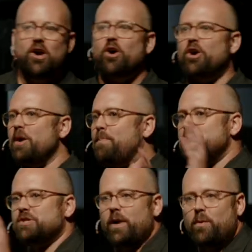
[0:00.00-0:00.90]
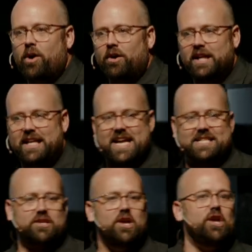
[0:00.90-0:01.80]
or you're pursuing worldliness,
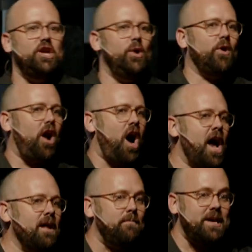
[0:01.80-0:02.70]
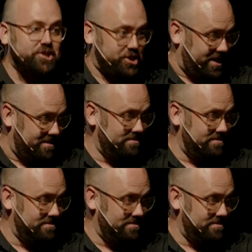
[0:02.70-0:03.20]
you are on a mission.